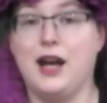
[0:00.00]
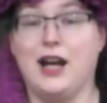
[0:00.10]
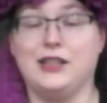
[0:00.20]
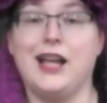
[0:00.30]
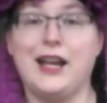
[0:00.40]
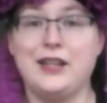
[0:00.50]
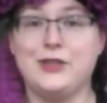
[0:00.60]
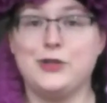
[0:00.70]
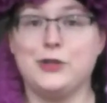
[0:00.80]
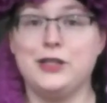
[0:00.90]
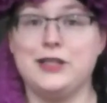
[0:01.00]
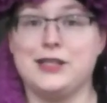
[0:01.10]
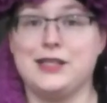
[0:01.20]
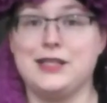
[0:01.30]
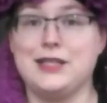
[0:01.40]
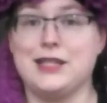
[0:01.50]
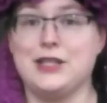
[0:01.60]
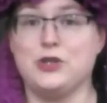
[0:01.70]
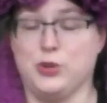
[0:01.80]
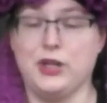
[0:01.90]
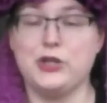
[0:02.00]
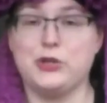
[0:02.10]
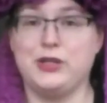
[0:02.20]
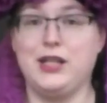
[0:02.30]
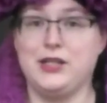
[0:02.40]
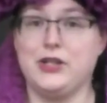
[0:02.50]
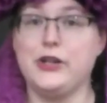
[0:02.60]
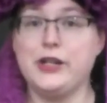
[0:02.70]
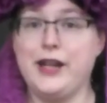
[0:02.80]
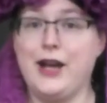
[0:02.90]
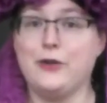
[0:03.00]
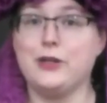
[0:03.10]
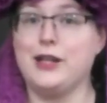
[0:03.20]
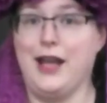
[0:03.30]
a lot of historians think that trick-or-treating started out